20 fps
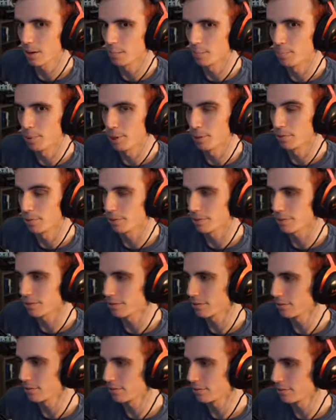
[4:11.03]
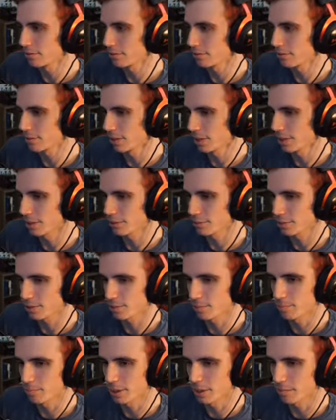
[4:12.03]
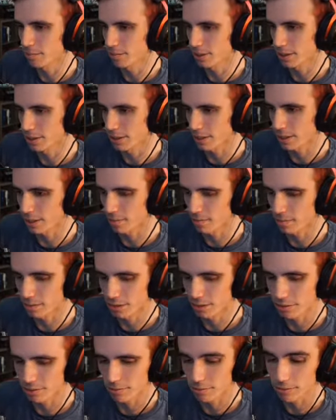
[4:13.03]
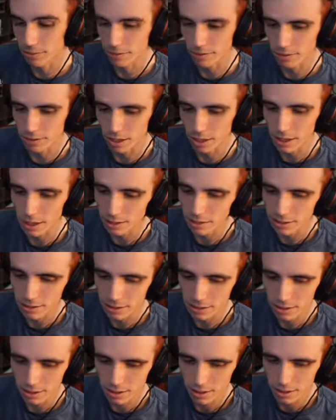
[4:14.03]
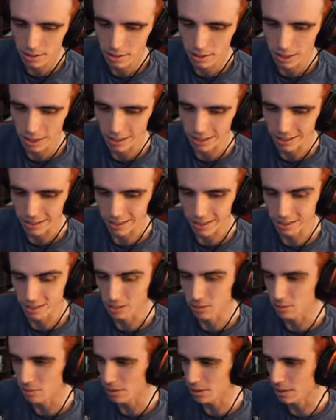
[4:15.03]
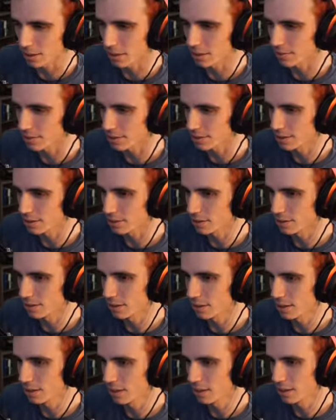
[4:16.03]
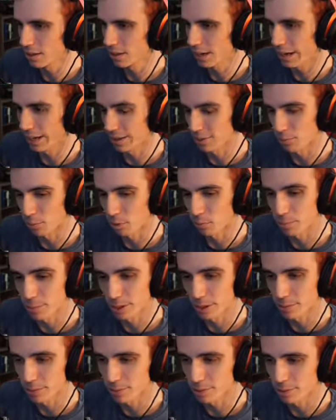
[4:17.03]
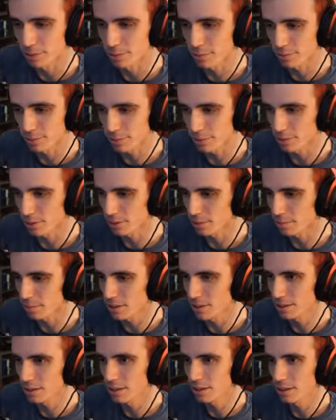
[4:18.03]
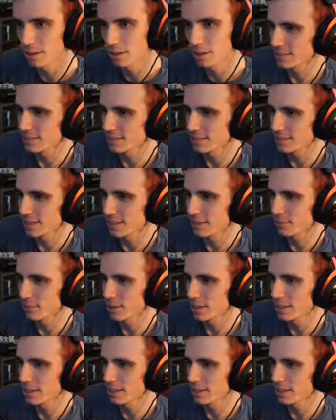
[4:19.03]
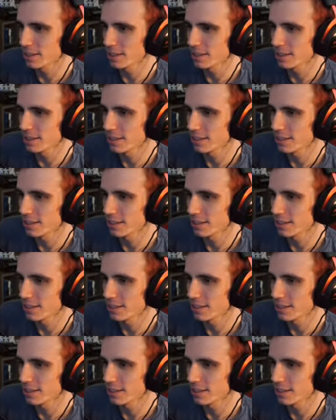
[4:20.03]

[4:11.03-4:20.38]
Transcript: both. He's really bummed that he can't be there for you guys and he can't do what he loves to do. And he won't be able to for a little bit. Like, what?